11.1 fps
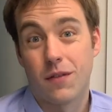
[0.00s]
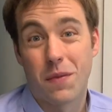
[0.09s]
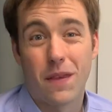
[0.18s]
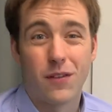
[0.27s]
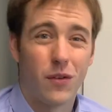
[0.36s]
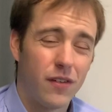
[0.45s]

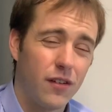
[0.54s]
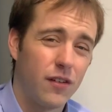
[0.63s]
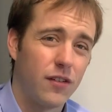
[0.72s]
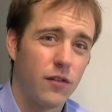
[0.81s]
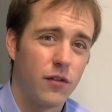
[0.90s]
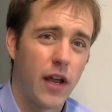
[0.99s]
So this
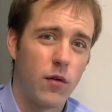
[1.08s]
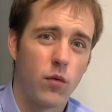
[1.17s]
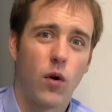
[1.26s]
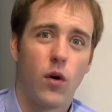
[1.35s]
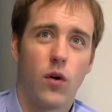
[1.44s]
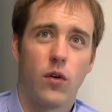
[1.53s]
is a
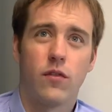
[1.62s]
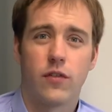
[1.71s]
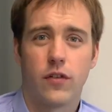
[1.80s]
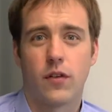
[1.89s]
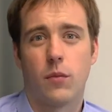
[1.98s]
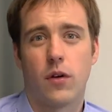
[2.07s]
role for
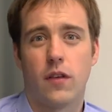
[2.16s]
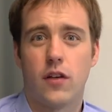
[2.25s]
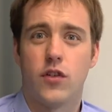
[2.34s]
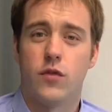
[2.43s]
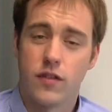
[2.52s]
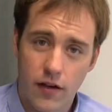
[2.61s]
someone that
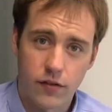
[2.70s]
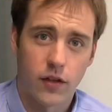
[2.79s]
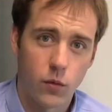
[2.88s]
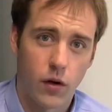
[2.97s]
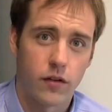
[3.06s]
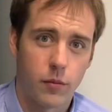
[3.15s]
you definitely
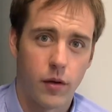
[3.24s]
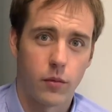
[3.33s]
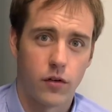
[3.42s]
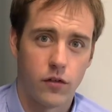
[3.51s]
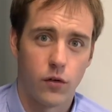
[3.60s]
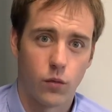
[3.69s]
want to be able to do